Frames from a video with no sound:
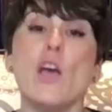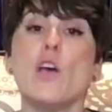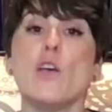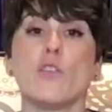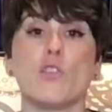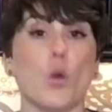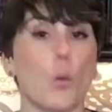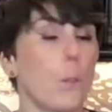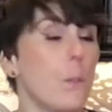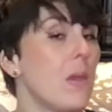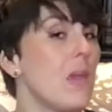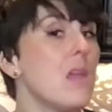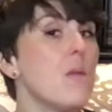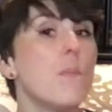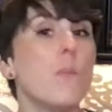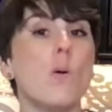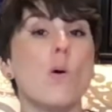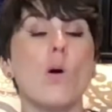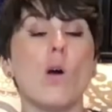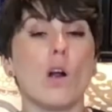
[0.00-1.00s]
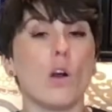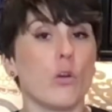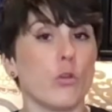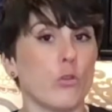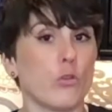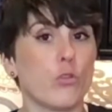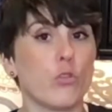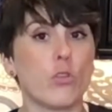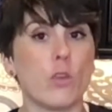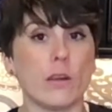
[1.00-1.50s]
So people are
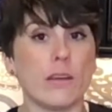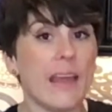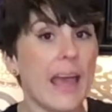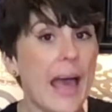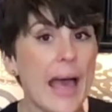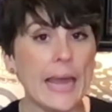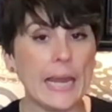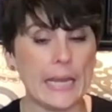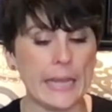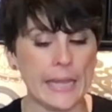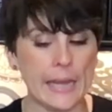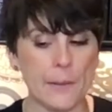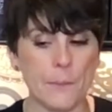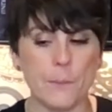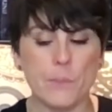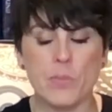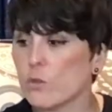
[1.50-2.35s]
skedaddling.